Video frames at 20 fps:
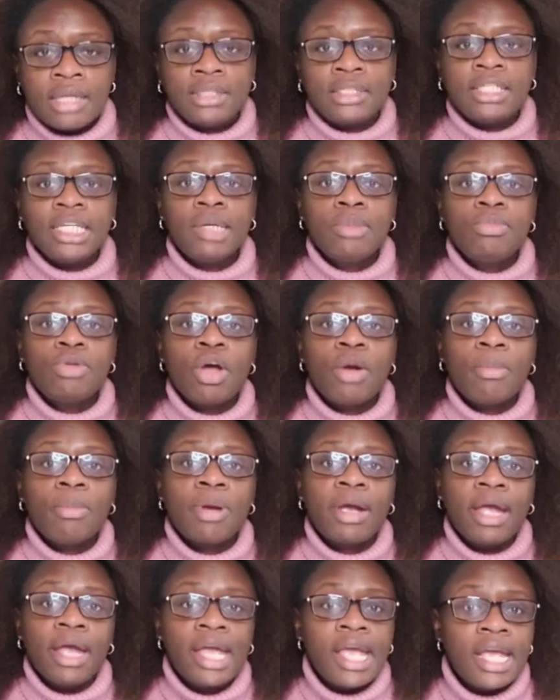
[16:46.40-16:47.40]
Tip
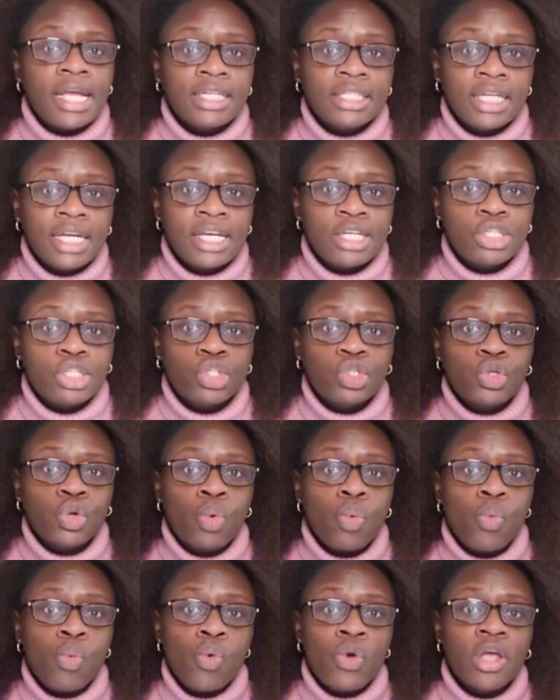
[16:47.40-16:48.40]
number 8 is to
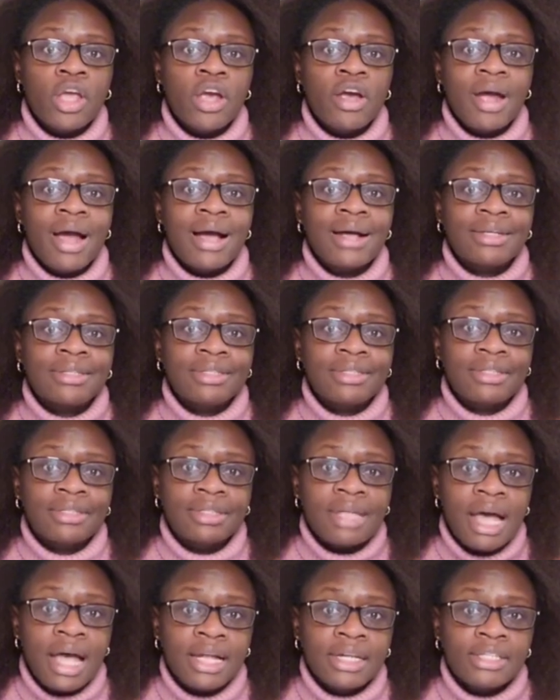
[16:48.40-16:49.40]
wear a
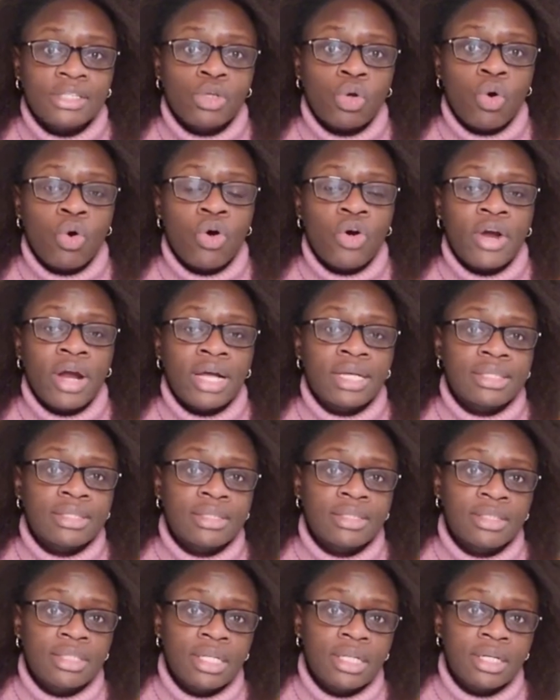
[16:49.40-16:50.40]
satin or a
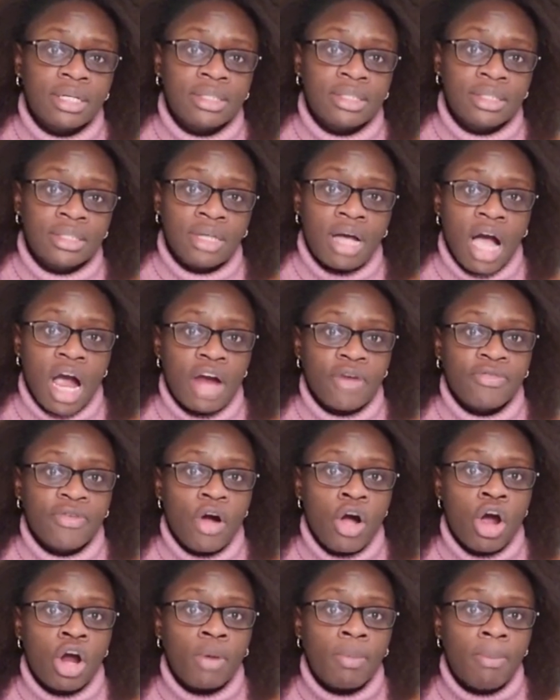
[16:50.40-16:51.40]
silk
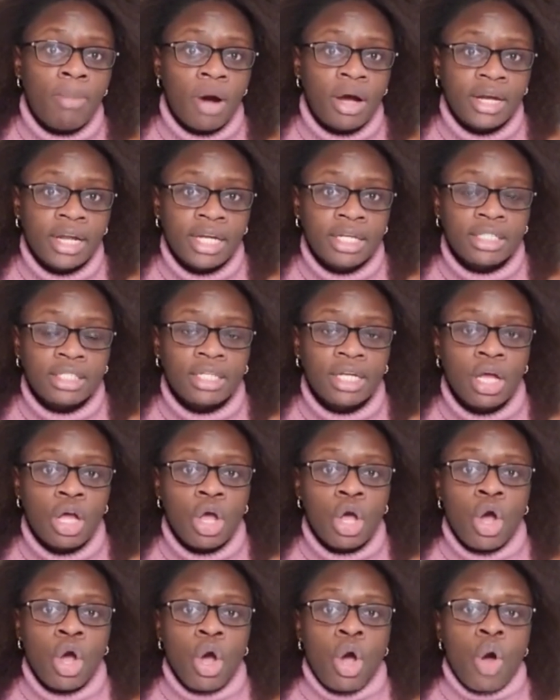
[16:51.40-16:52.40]
scarf or bonnet
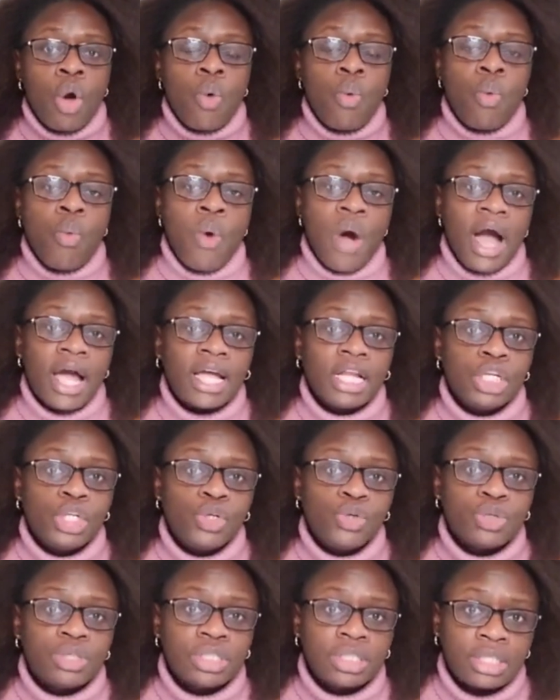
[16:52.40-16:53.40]
while
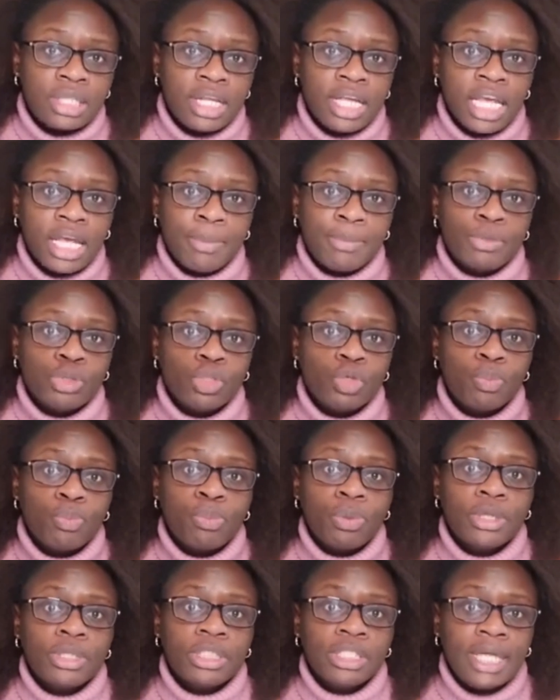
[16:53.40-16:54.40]
you sleep to
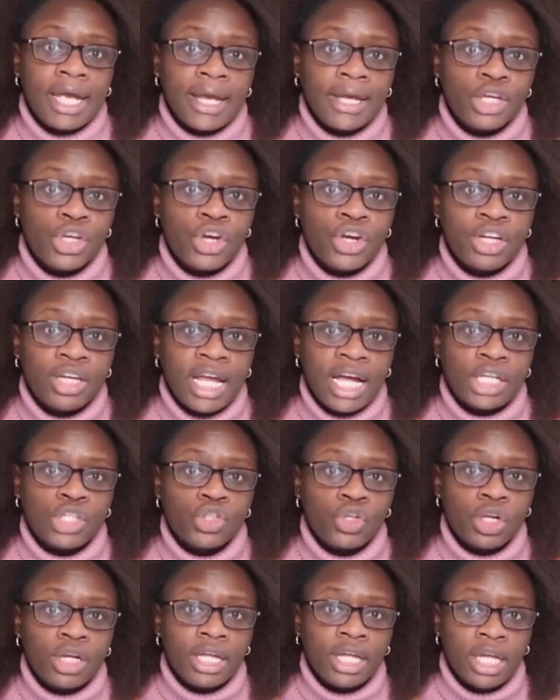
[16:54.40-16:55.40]
protect your
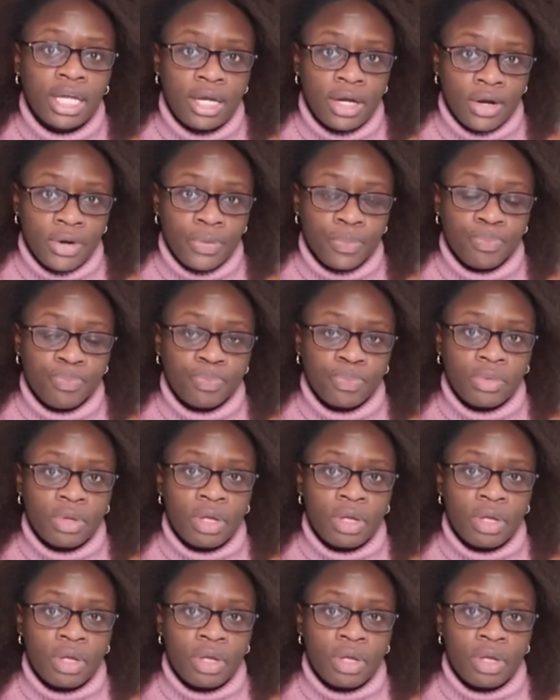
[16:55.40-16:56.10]
natural hair.